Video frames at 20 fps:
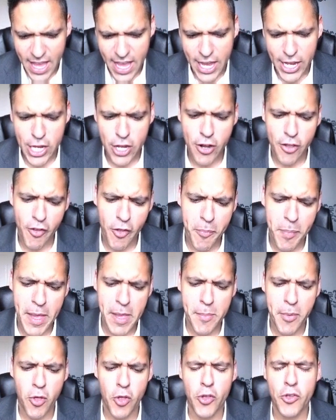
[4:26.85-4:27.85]
and you look for
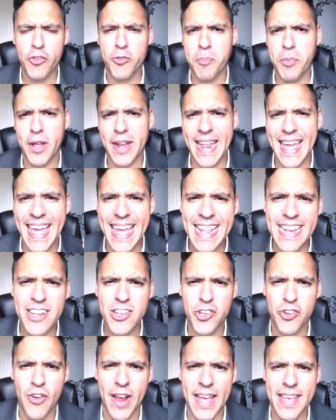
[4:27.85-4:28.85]
people who's put
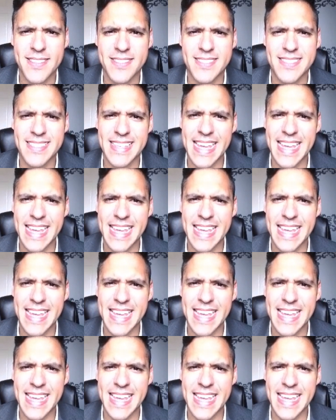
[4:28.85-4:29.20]
interests